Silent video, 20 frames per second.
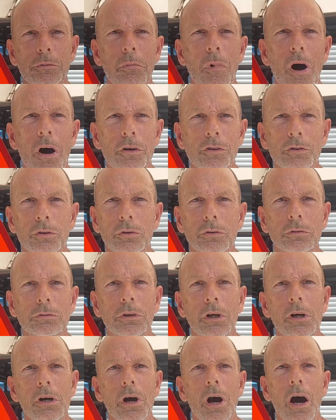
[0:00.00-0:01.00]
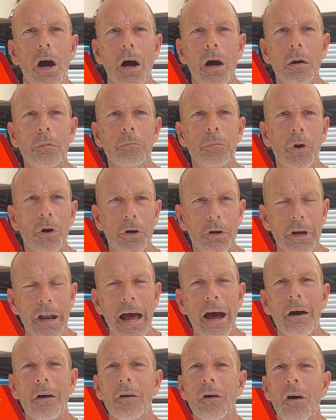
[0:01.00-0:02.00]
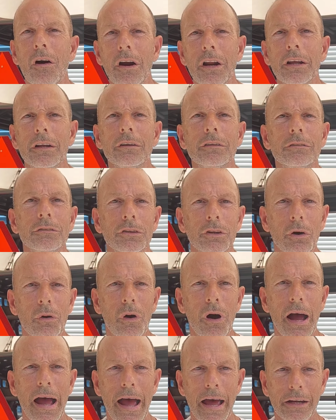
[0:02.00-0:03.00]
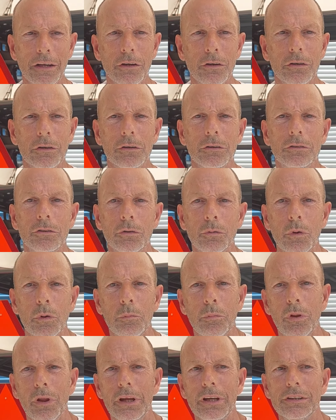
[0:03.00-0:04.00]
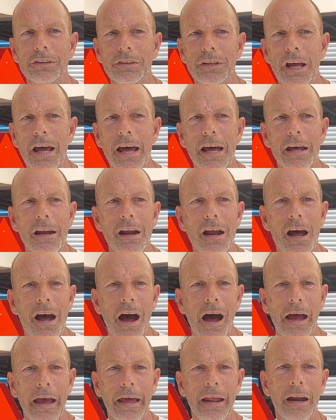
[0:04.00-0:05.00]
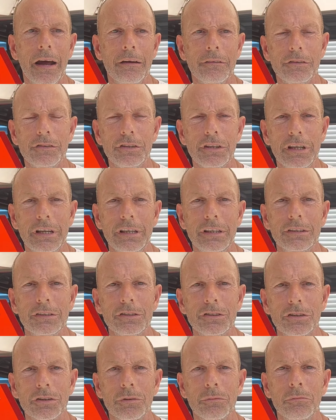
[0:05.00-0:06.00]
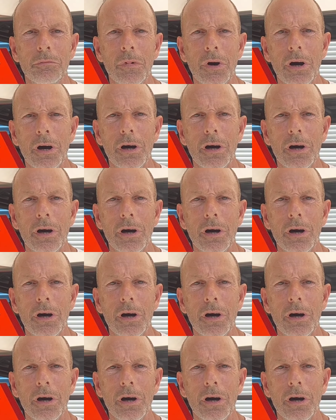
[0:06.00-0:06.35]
module burned out on it, so I had to replace that. And I've seen some